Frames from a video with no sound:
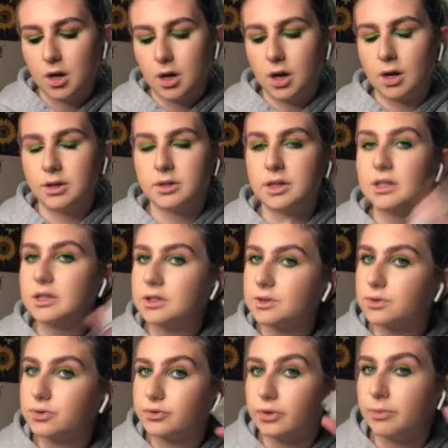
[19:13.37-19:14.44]
I think this
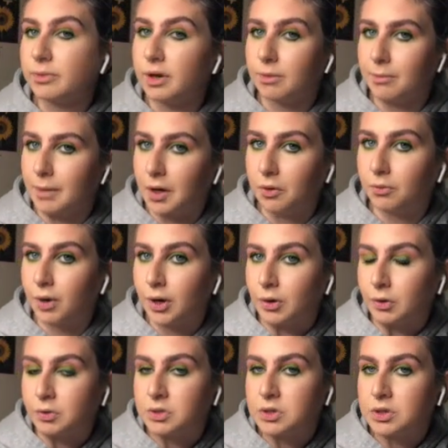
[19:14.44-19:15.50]
was from their
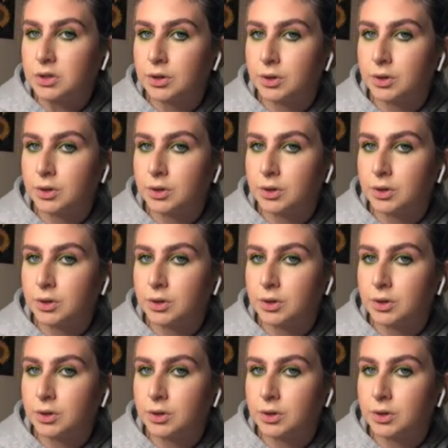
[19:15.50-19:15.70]
Melrose